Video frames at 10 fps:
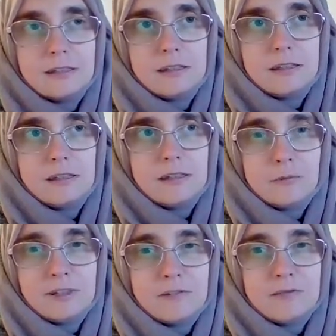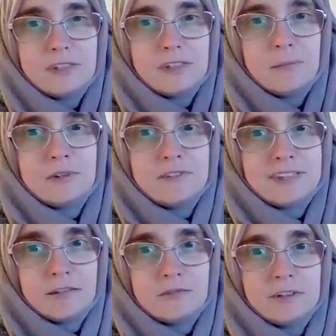It's one of the steps of
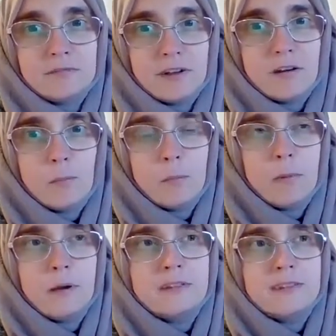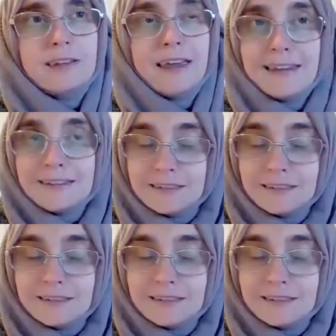self-development and,